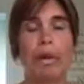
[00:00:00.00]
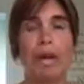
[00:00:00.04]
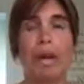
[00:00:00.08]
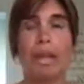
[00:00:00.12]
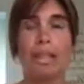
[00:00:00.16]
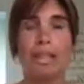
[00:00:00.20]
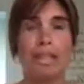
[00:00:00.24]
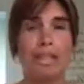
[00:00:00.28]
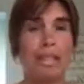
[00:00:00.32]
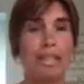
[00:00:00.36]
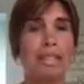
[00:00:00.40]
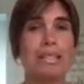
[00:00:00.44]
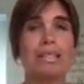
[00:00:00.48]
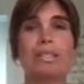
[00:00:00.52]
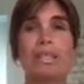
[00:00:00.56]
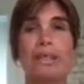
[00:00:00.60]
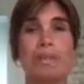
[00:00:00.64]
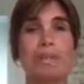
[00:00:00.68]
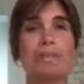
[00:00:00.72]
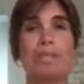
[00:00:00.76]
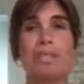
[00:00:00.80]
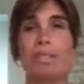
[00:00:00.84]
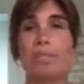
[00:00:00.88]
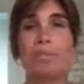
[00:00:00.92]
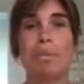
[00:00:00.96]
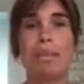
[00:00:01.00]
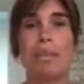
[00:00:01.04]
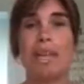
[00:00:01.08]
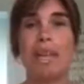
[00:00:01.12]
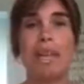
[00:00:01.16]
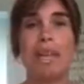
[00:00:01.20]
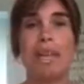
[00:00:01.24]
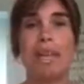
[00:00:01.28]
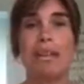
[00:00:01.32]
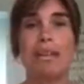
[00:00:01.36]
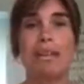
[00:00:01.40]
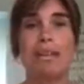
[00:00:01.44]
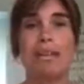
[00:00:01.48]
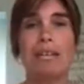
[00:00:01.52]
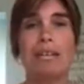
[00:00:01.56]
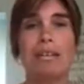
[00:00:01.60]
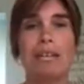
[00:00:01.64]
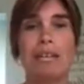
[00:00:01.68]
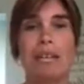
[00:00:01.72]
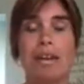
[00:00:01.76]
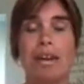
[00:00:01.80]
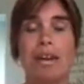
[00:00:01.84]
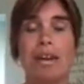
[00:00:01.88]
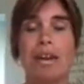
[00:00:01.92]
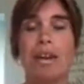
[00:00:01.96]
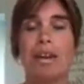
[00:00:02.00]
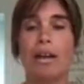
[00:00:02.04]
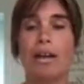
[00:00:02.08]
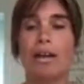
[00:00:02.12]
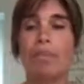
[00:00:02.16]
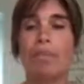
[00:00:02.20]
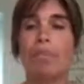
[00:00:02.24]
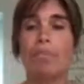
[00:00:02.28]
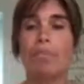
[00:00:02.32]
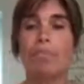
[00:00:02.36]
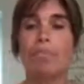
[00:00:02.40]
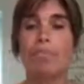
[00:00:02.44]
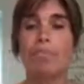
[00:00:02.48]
and this seems to be it. Yeah,